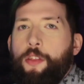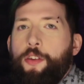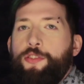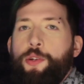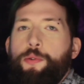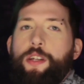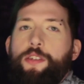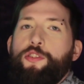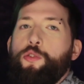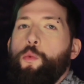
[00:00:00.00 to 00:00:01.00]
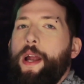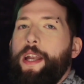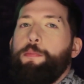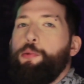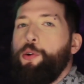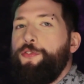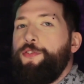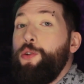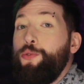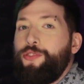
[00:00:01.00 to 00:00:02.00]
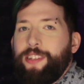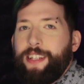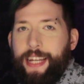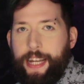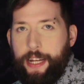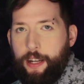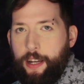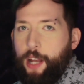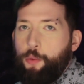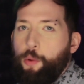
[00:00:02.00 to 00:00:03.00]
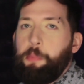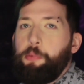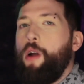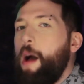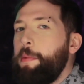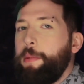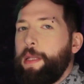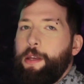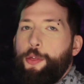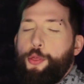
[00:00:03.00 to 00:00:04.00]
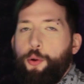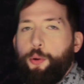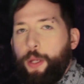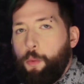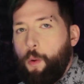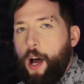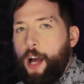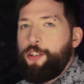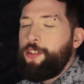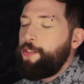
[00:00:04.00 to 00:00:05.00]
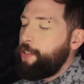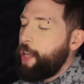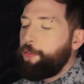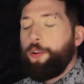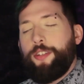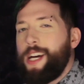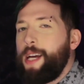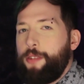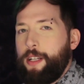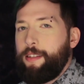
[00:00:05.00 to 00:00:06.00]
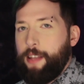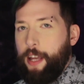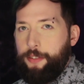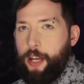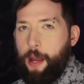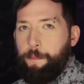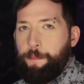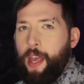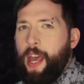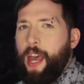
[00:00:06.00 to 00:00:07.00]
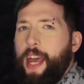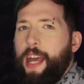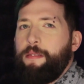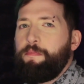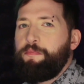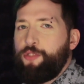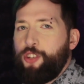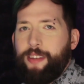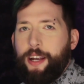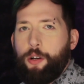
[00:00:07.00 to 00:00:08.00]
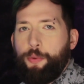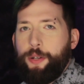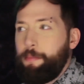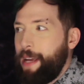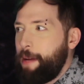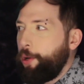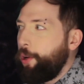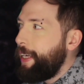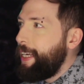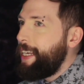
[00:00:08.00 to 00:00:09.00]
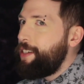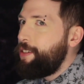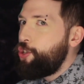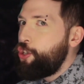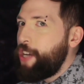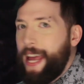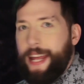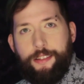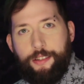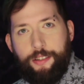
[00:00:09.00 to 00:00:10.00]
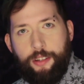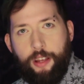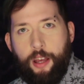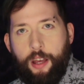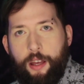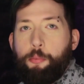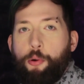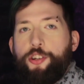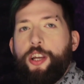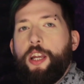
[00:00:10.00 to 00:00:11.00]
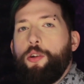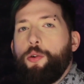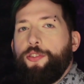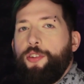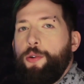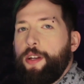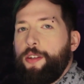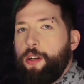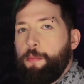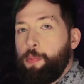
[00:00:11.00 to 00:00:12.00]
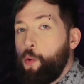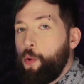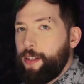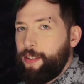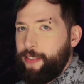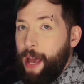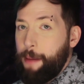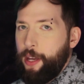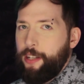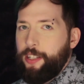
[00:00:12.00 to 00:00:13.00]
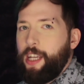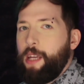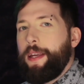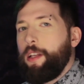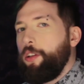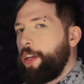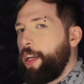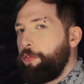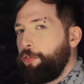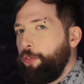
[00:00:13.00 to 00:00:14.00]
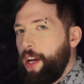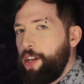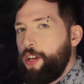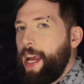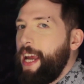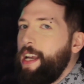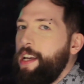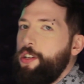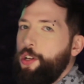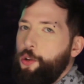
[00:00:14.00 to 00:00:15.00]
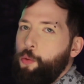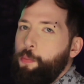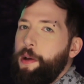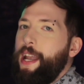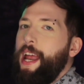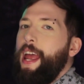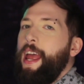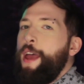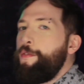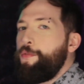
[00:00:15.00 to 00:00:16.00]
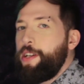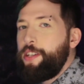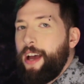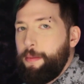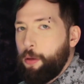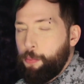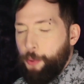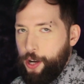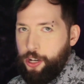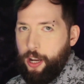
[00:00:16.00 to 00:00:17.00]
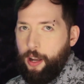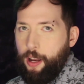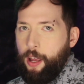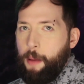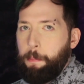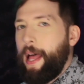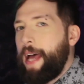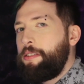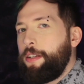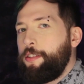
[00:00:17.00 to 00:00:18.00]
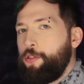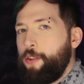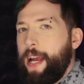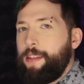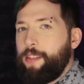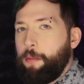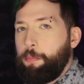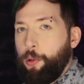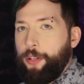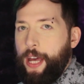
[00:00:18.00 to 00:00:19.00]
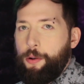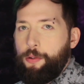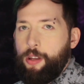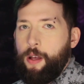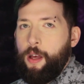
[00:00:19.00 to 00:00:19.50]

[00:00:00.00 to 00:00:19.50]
The suit is sweated profusely in and will probably be thoroughly washed several times in its lifetime. And just like a real mammal, it sheds. Brushing your suit is an important step to keeping it looking fresh and new, but every time you brush it, plastic strands get pulled out.